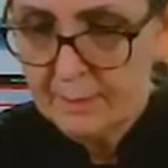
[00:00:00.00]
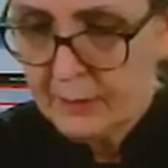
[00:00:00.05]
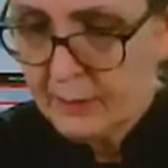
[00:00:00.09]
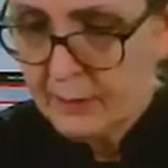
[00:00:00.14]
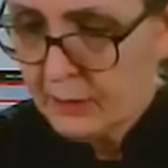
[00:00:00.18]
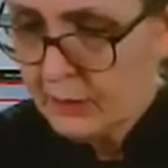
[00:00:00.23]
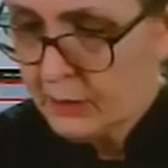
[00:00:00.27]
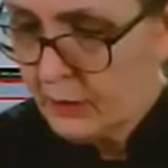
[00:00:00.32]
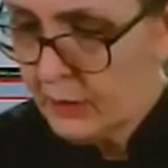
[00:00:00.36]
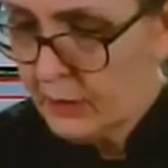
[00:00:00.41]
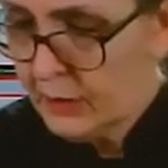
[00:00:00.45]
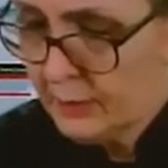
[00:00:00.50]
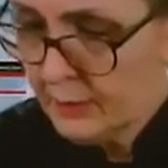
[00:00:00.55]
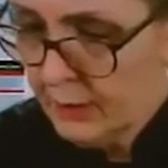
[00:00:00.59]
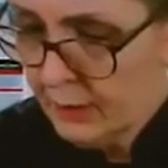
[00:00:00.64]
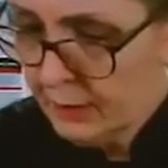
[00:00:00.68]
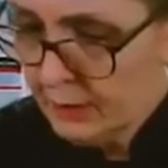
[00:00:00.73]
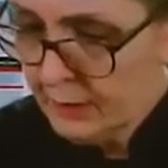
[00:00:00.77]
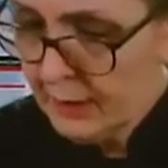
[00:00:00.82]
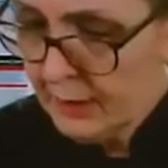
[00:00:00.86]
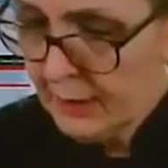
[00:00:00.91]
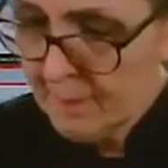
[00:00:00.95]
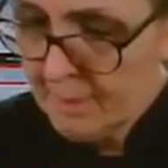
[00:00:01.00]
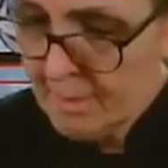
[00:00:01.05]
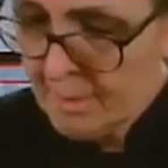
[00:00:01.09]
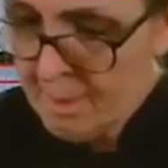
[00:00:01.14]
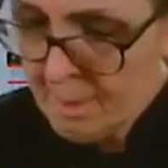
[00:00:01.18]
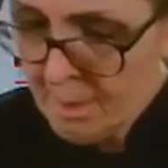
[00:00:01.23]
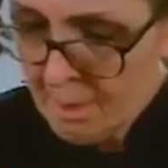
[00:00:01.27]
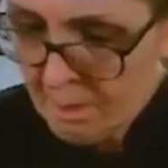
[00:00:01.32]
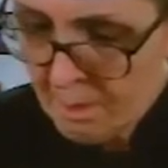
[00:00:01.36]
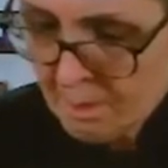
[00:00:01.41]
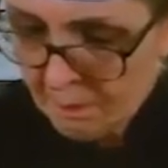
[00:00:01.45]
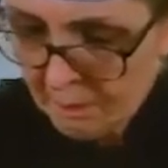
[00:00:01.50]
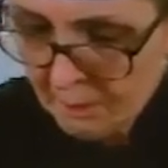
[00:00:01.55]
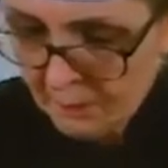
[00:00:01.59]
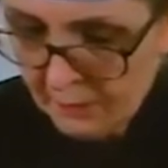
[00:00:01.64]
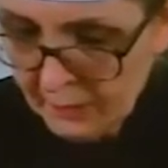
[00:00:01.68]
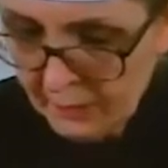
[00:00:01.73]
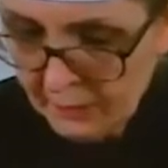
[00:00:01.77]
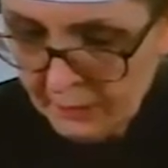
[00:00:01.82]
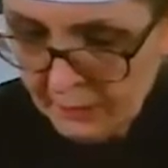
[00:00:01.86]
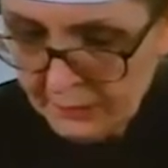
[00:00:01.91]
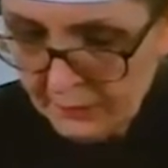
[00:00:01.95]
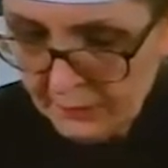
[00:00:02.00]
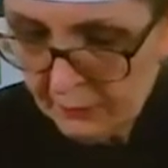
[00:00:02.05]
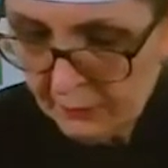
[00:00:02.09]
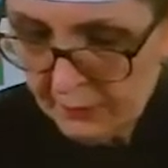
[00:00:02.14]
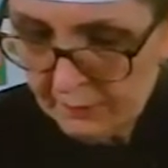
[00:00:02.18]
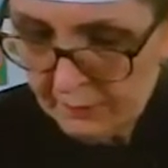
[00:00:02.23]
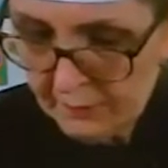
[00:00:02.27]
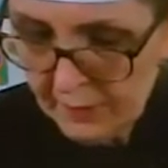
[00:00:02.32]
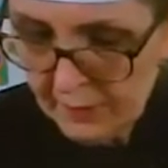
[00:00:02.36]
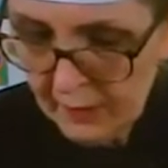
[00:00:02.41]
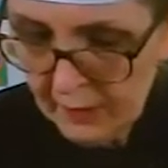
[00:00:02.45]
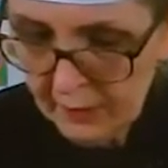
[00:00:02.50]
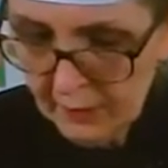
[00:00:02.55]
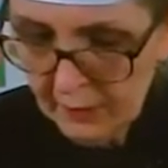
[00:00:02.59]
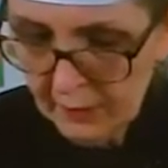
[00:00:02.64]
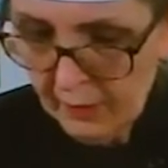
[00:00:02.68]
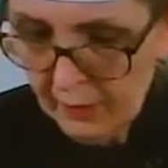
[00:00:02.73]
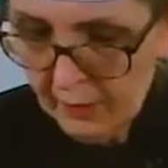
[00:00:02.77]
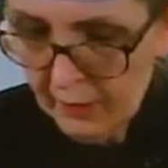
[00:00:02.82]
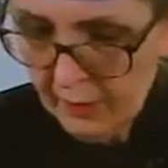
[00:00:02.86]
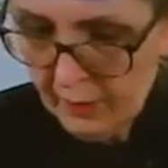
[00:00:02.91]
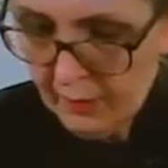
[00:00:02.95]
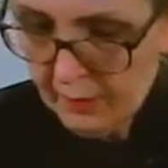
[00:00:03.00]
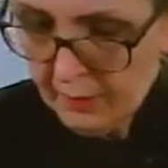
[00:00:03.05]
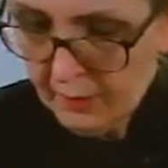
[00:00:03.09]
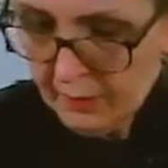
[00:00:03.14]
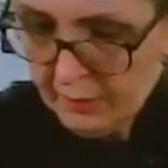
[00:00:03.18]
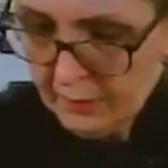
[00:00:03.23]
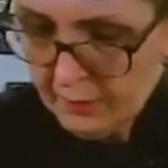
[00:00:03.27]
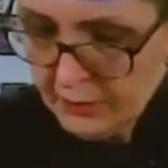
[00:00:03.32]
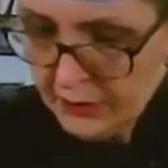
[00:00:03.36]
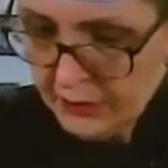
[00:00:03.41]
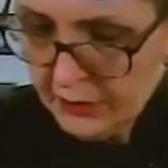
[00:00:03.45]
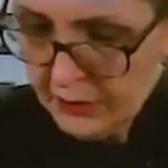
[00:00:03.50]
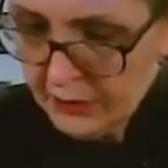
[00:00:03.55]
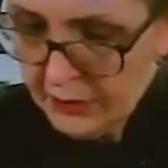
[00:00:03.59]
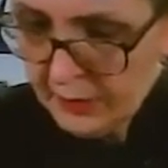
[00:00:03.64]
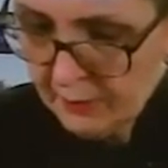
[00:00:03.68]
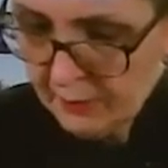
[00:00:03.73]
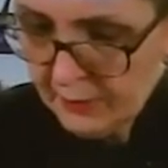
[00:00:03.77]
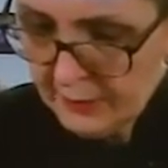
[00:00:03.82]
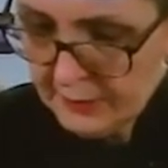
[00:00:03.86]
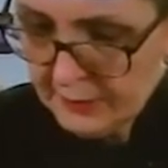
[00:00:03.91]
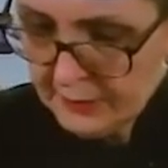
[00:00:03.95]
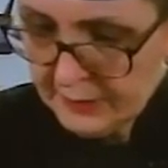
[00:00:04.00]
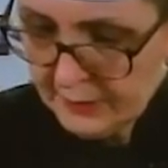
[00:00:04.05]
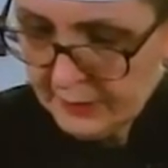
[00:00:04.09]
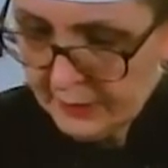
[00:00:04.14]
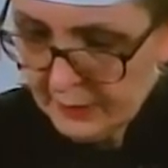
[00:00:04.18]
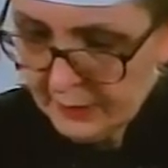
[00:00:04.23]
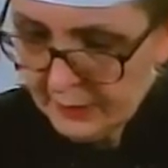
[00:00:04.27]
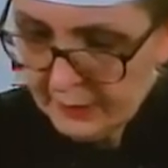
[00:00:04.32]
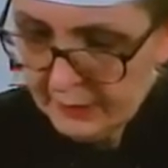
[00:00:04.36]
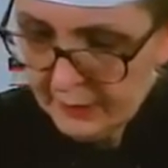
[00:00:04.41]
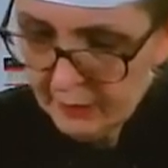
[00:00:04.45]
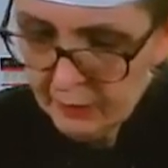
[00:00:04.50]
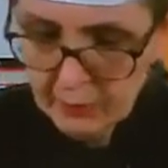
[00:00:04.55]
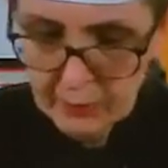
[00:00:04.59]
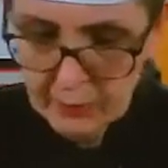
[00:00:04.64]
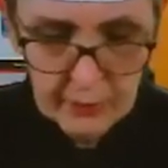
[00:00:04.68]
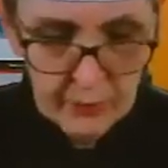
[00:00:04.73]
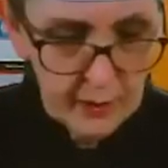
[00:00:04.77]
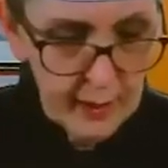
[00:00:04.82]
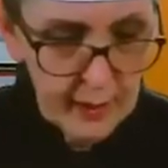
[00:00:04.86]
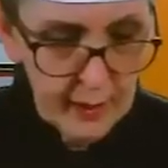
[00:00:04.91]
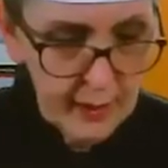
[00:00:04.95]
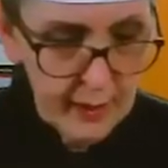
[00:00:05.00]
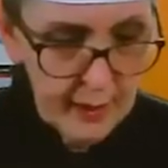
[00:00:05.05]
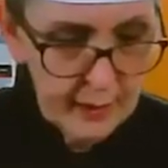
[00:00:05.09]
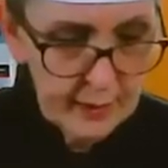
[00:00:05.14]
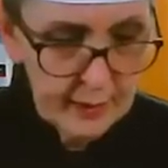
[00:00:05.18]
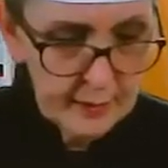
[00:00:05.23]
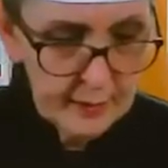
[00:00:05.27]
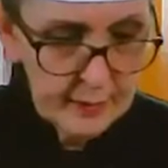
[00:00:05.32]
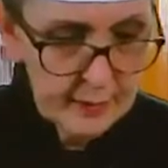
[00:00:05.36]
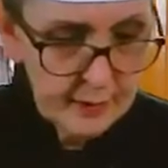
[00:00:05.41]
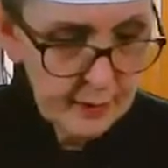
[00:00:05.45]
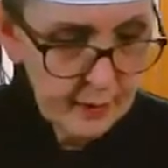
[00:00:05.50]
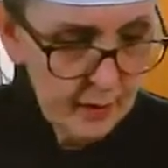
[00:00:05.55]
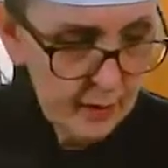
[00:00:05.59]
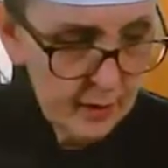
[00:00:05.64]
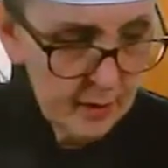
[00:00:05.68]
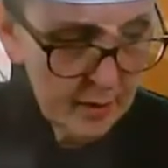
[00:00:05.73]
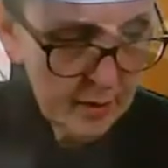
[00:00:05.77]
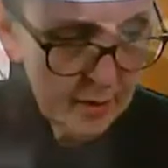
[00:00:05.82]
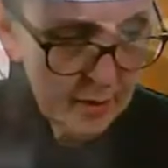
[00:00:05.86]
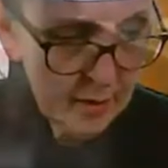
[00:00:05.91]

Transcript: Good. Okay. So we've got our chicken breast down in there. We're going to add some